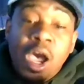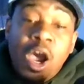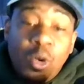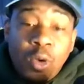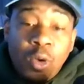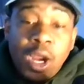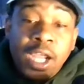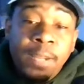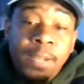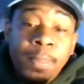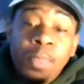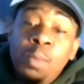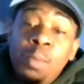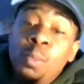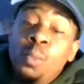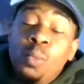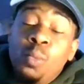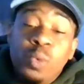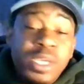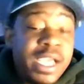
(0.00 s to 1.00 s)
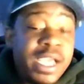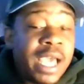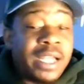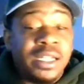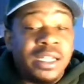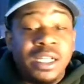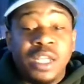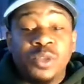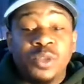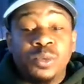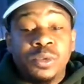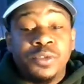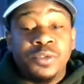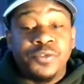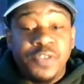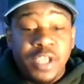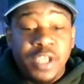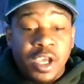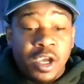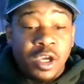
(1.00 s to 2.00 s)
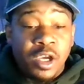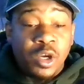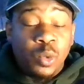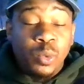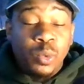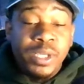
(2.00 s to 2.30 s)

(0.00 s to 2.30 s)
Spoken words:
All right, we got another one for y'all.